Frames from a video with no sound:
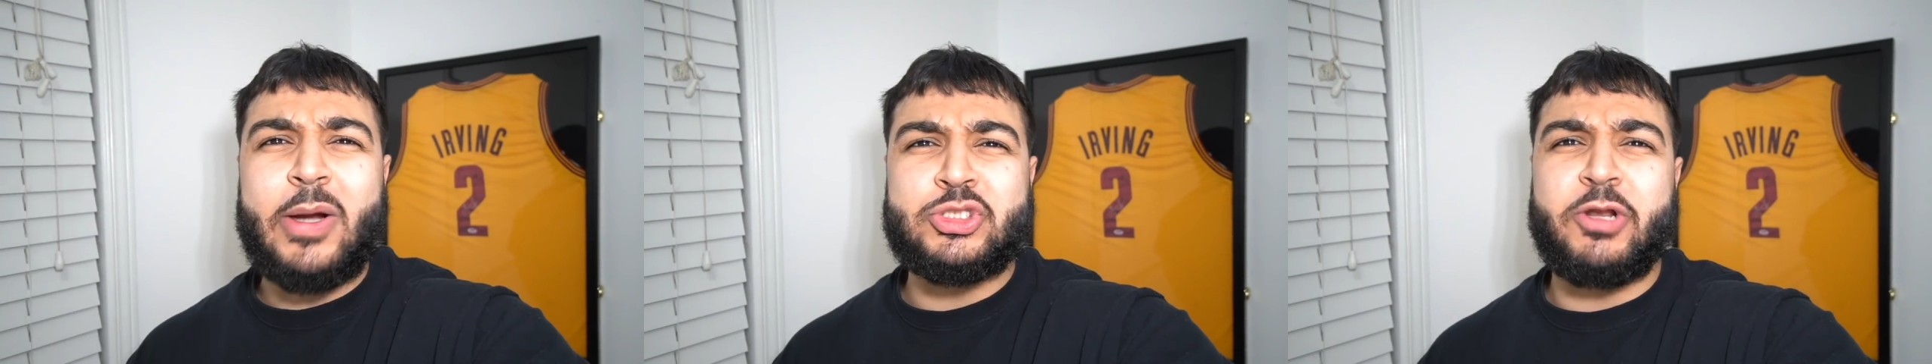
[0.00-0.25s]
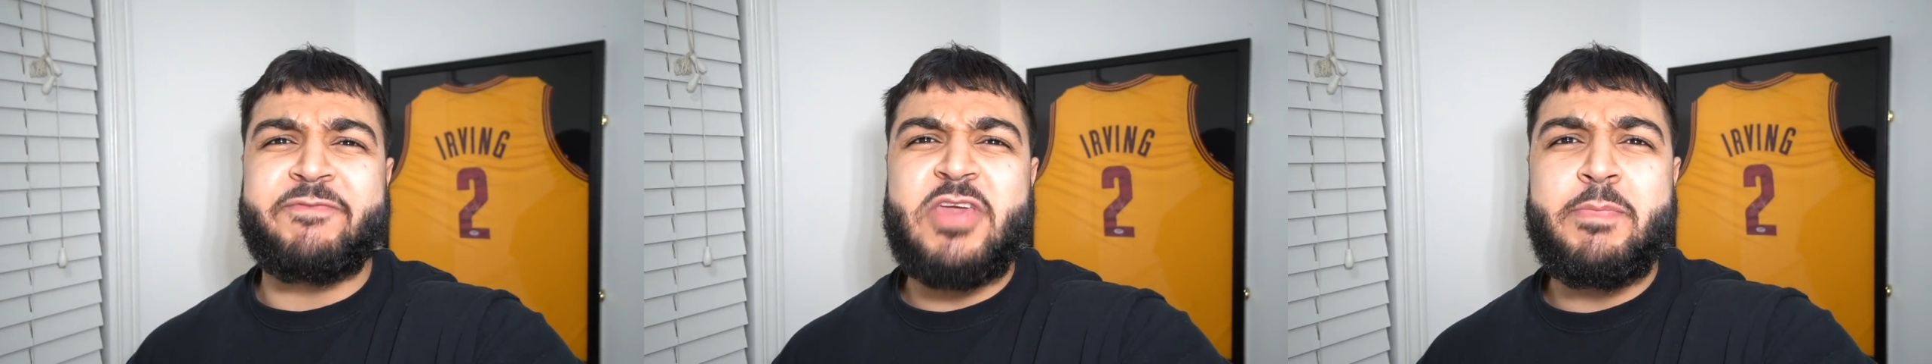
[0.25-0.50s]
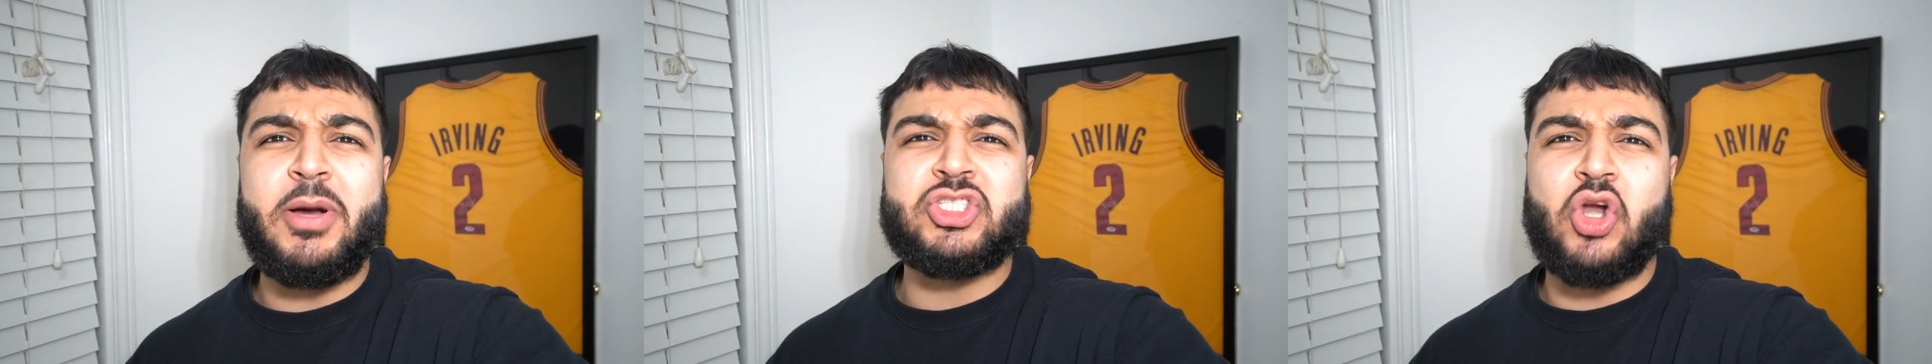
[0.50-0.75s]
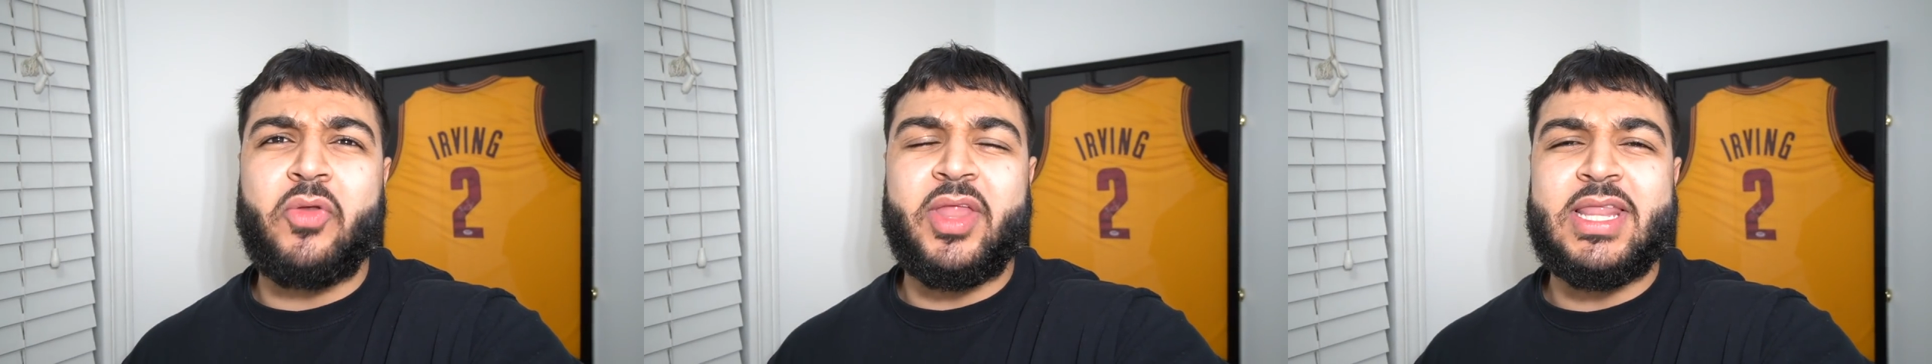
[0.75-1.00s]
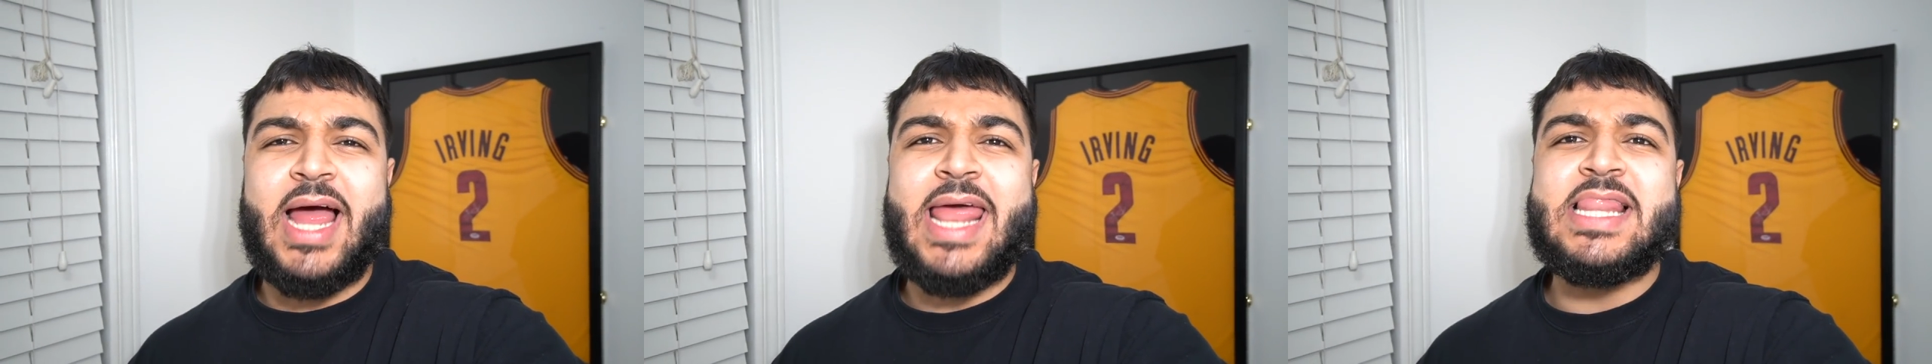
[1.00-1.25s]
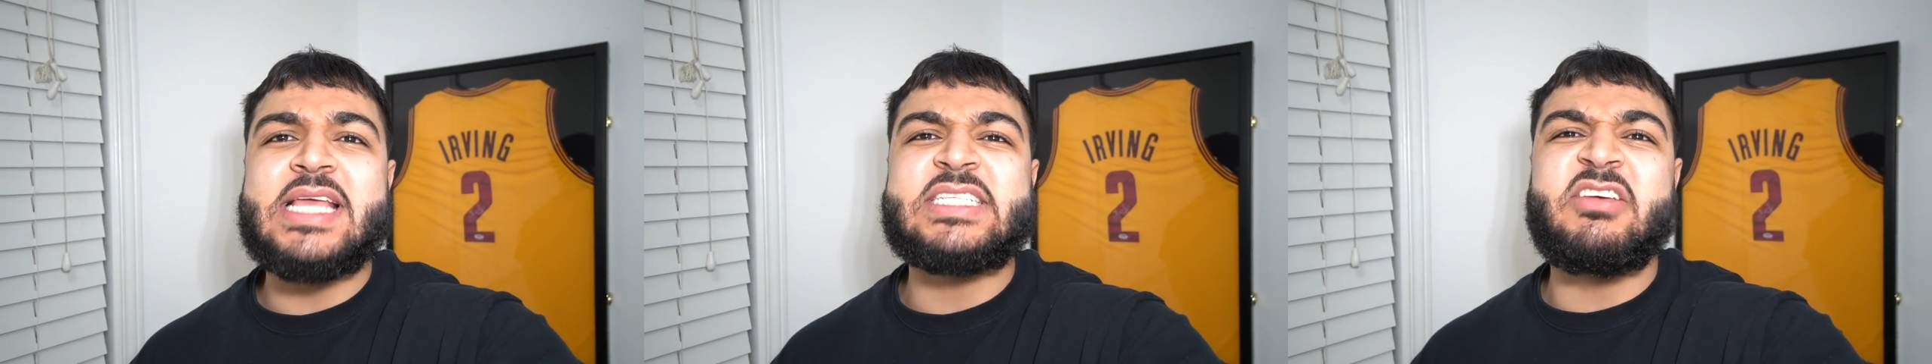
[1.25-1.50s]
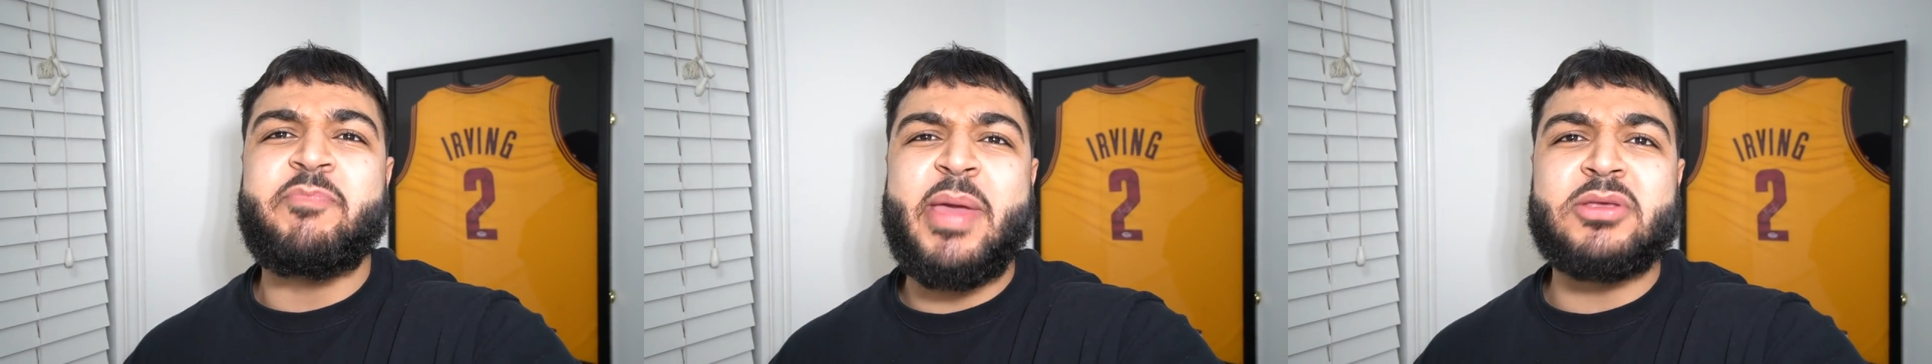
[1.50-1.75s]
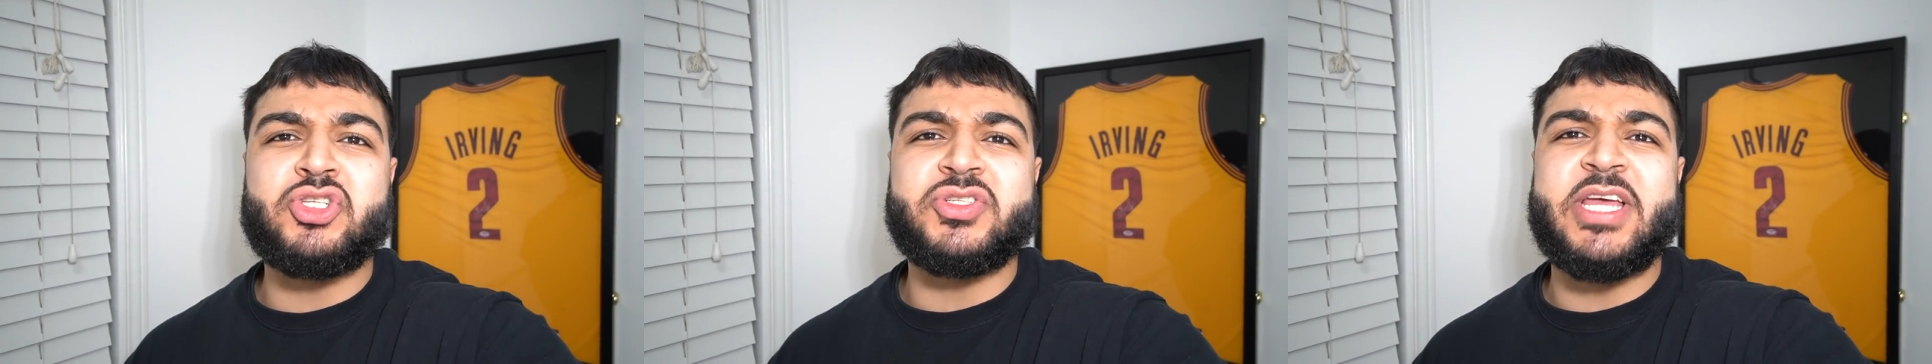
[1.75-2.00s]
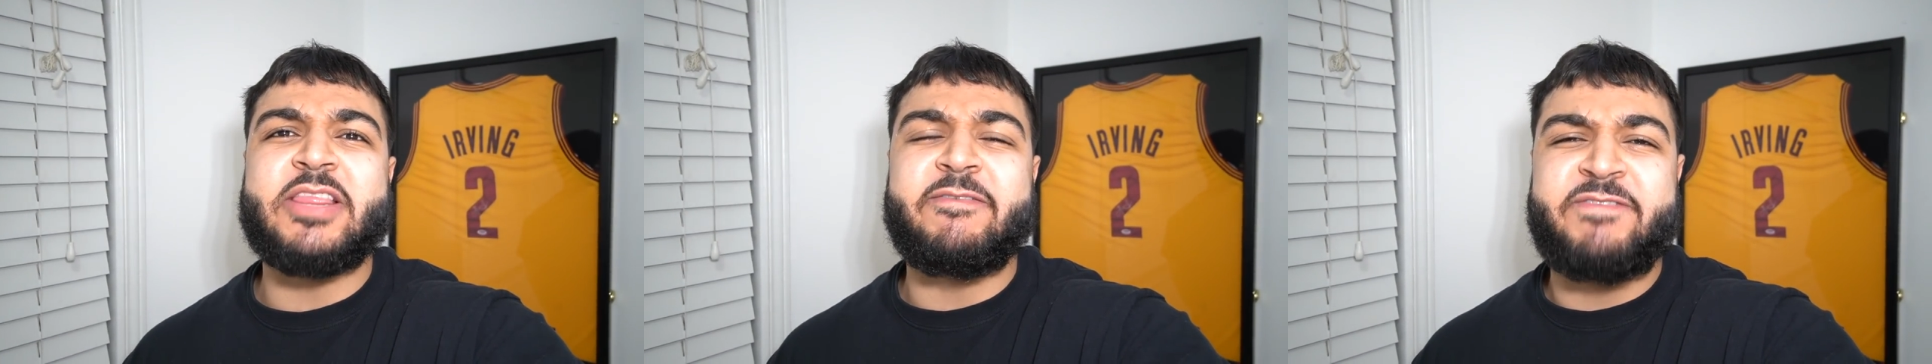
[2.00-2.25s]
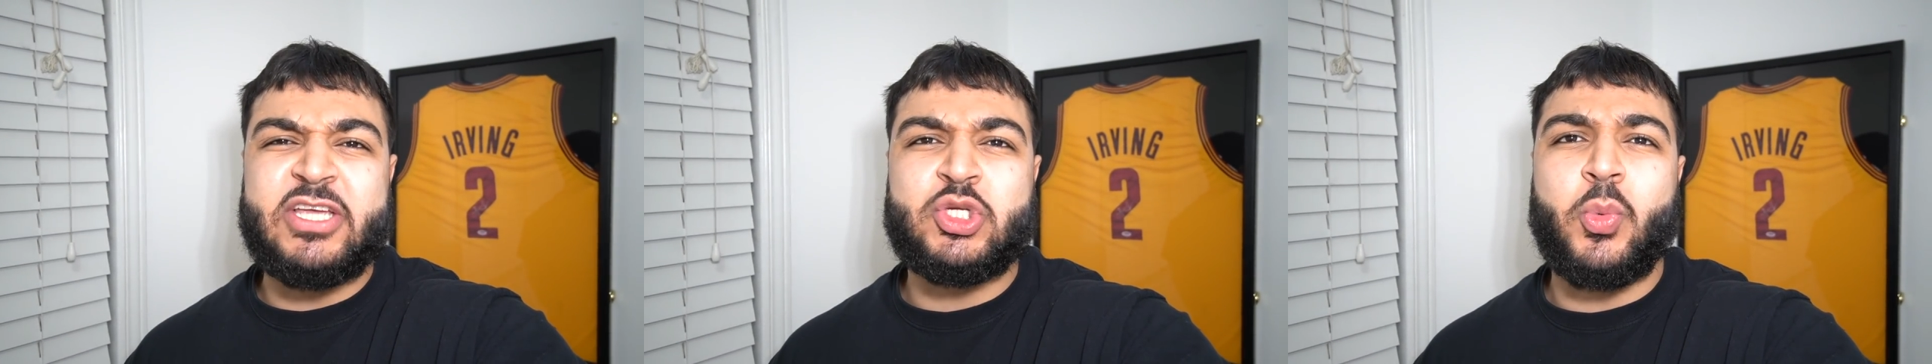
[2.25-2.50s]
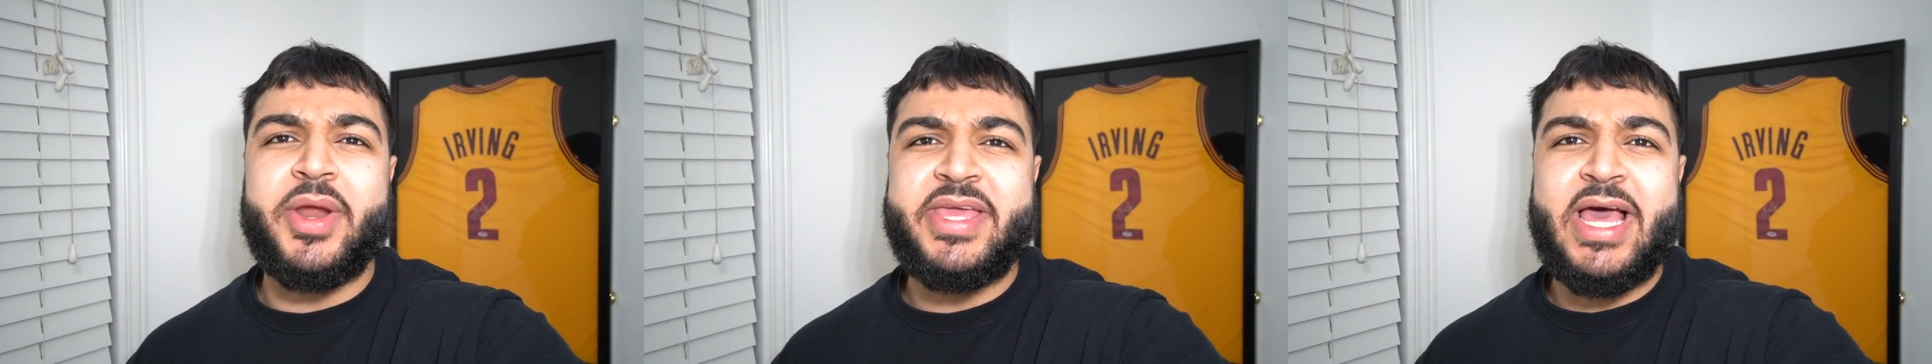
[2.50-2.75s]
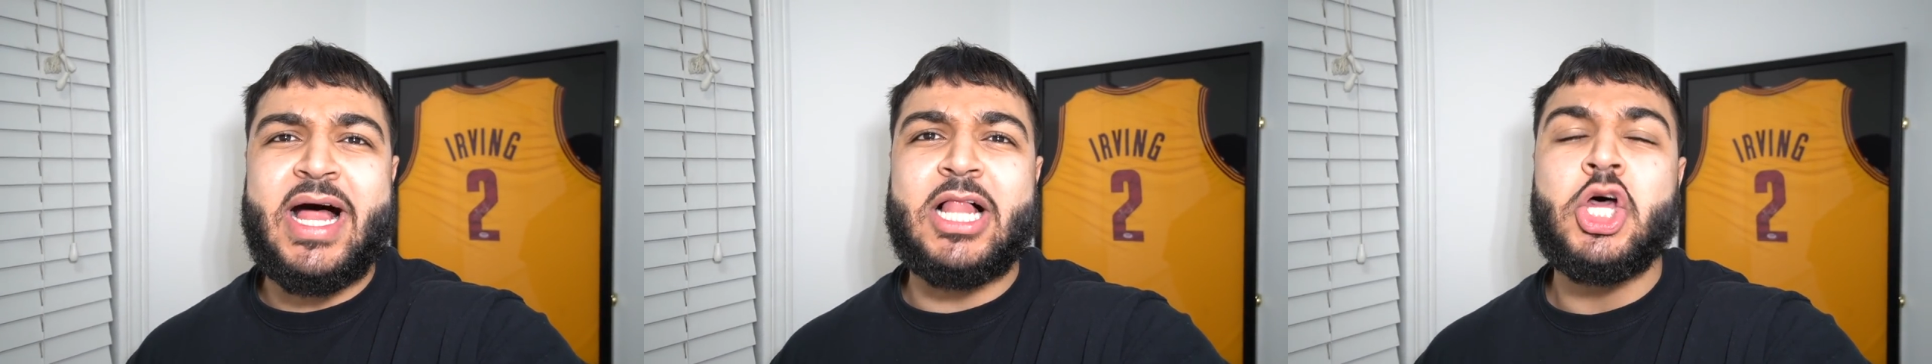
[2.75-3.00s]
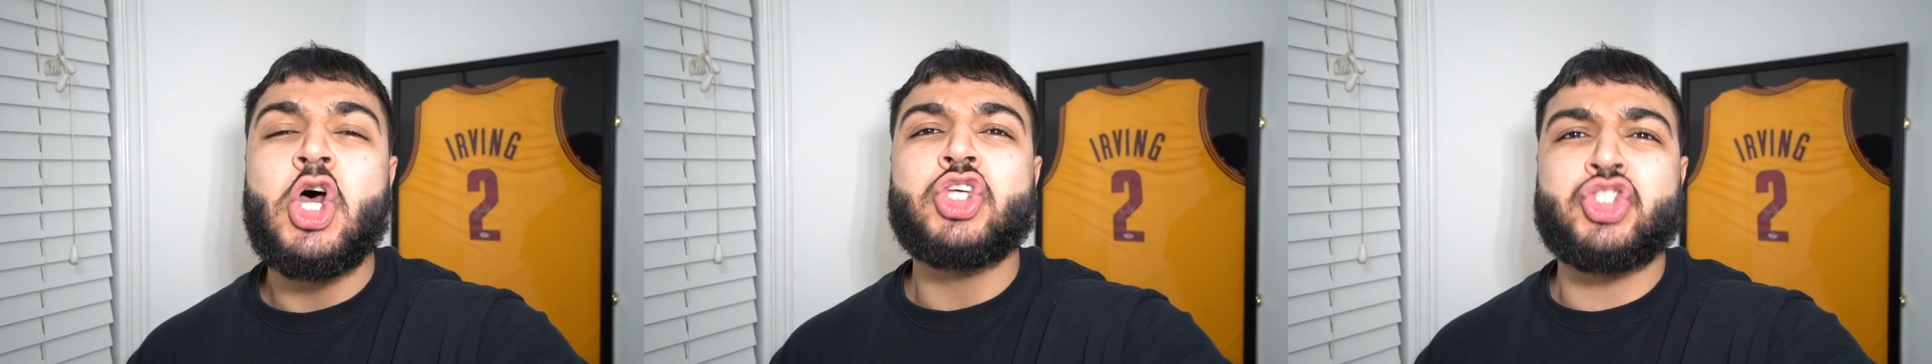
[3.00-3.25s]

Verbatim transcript: right, so the V-Bucks are on the line. Let's see if Bansters can get the victory royale.